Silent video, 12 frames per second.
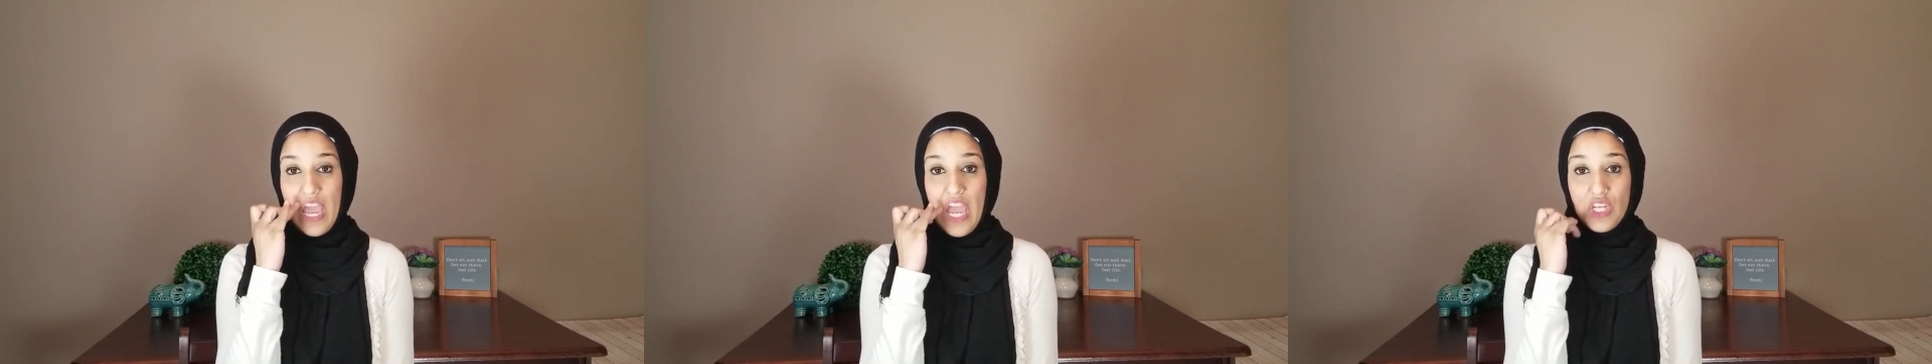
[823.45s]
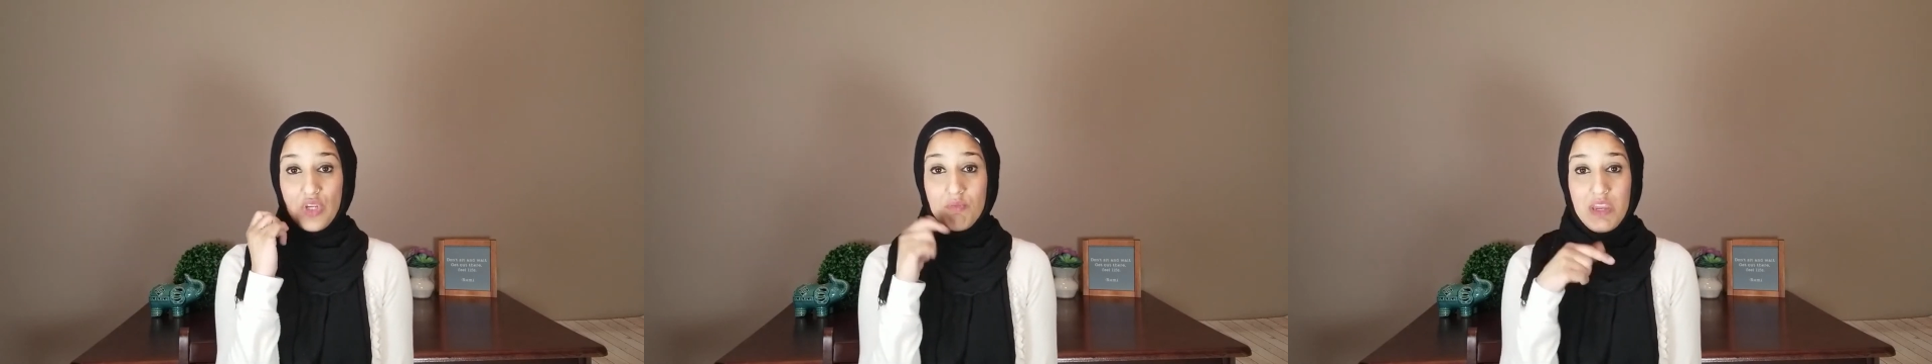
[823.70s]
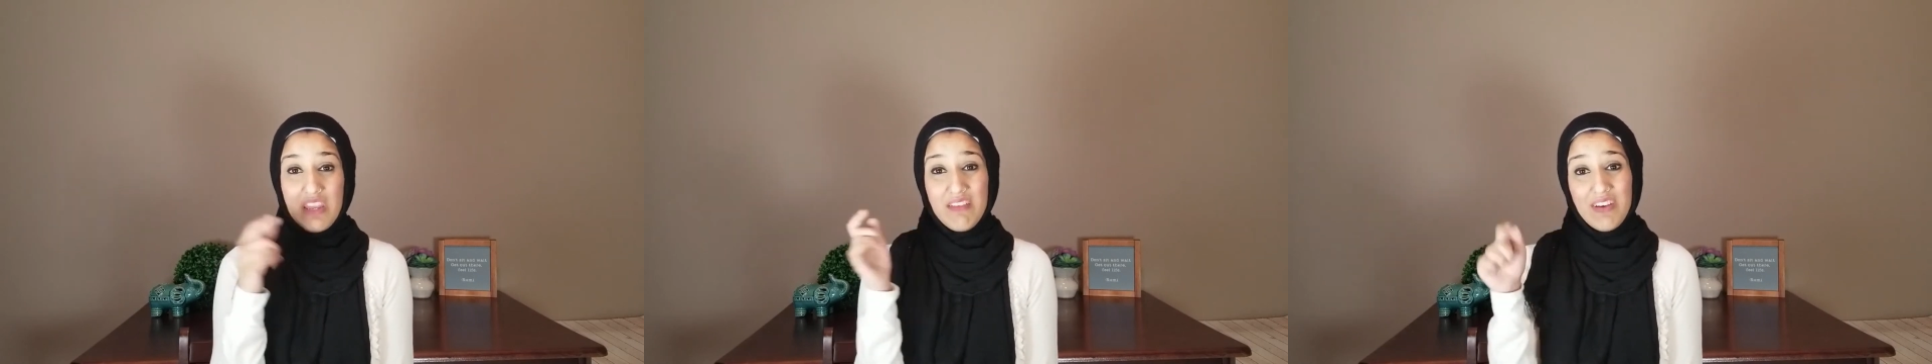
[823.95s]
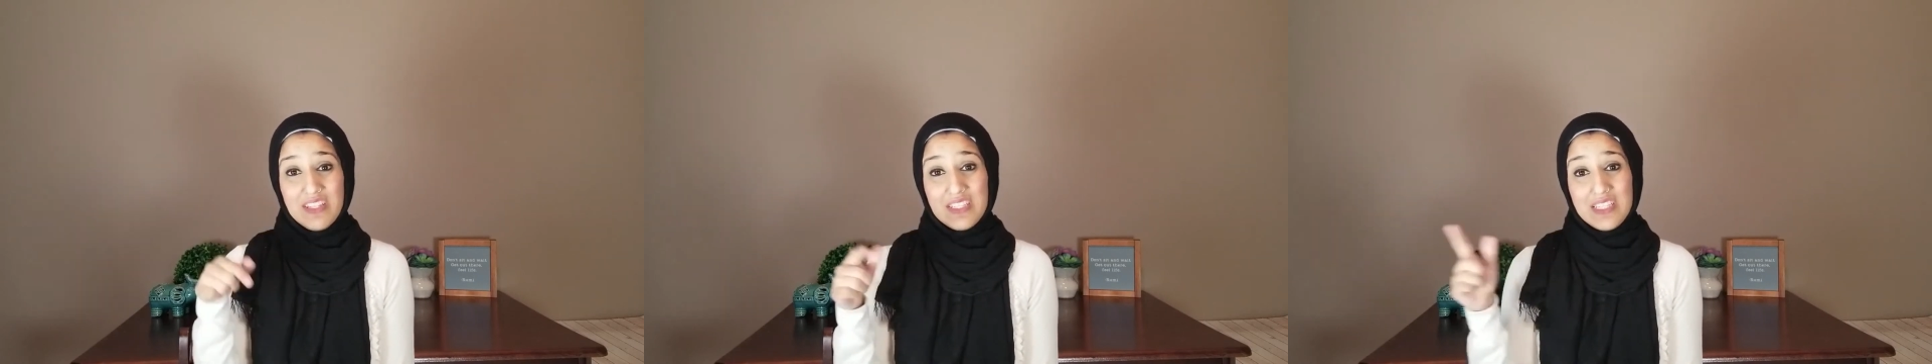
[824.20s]
and you made
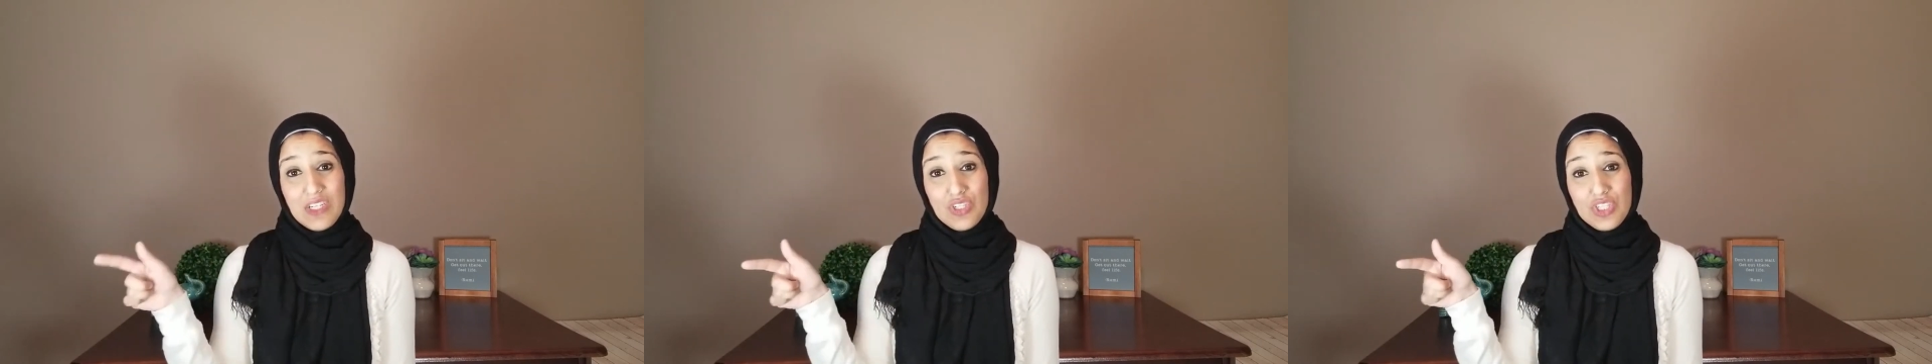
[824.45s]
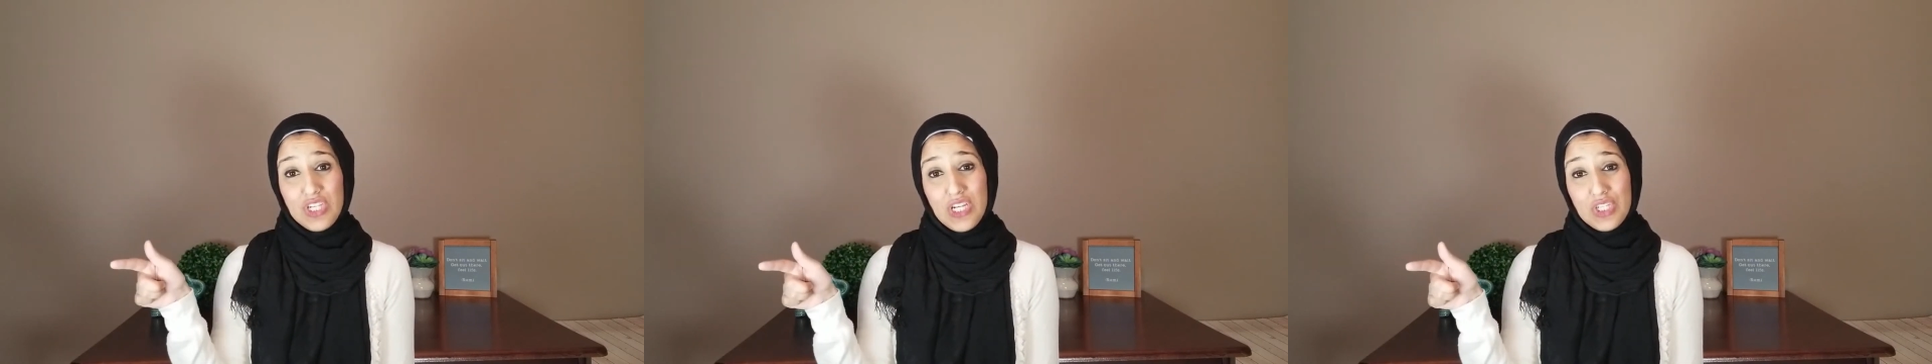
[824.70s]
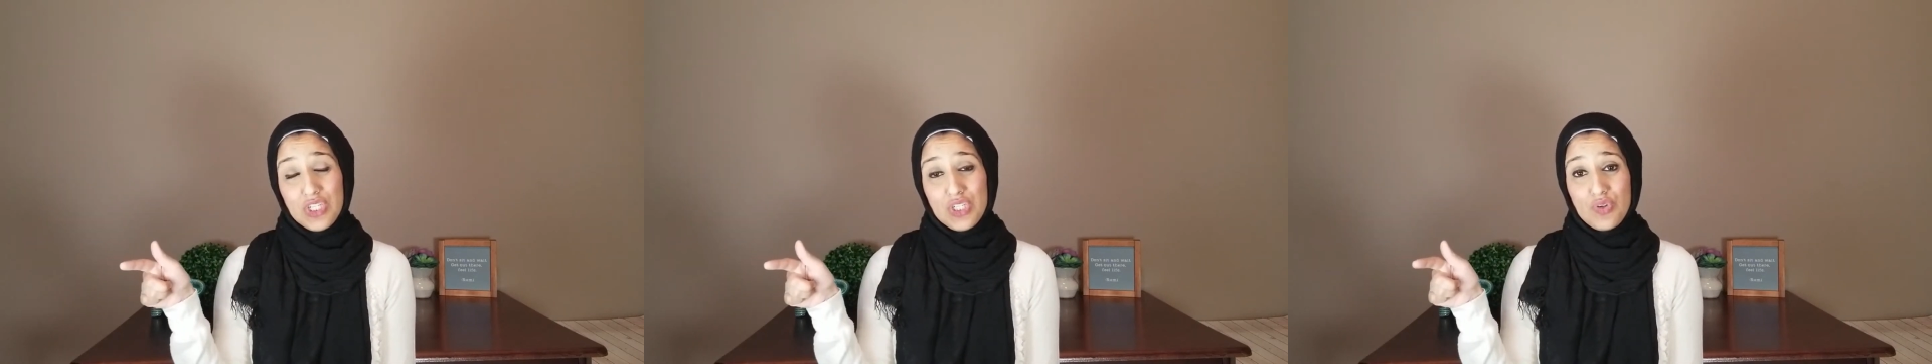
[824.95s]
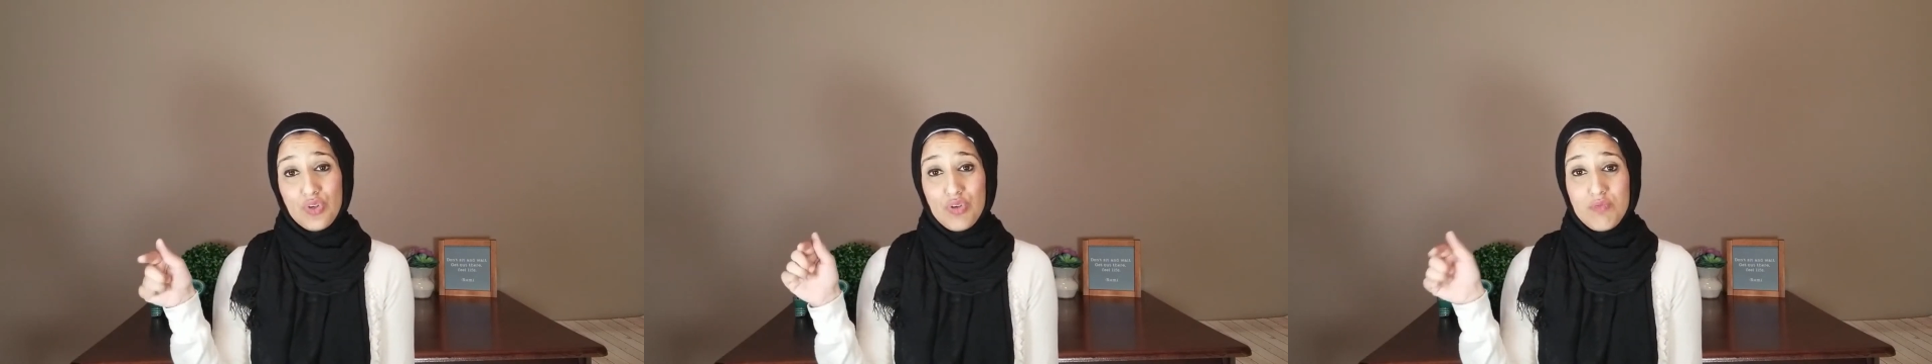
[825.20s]
ventilator changes
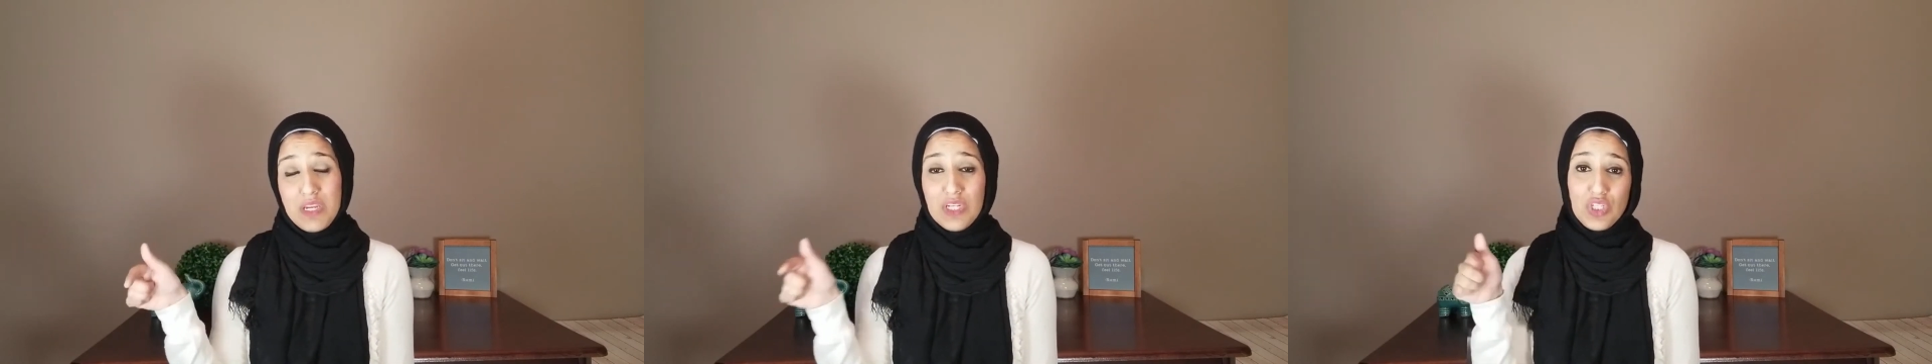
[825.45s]
or you made